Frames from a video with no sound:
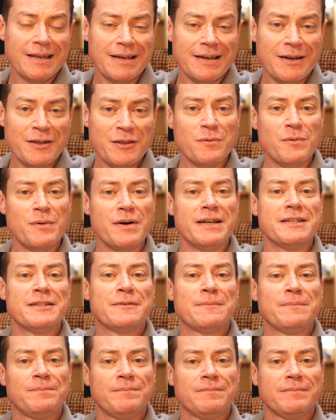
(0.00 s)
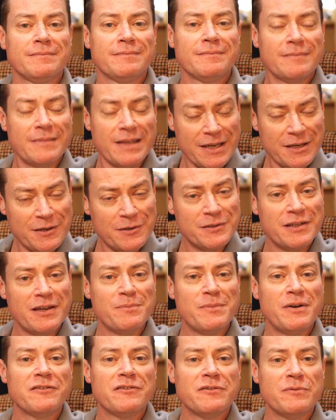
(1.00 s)
Otherwise, thank you so
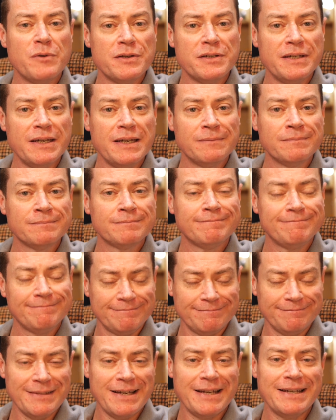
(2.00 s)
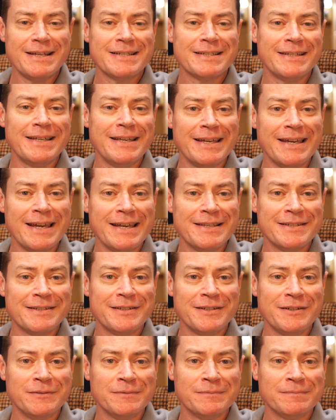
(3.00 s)
much for watching, and I'll see you again
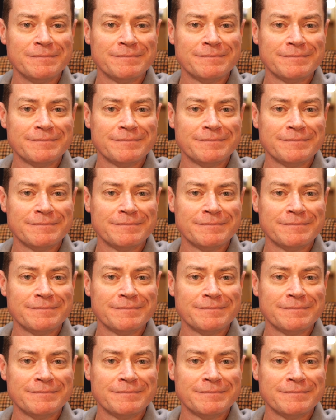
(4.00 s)
soon.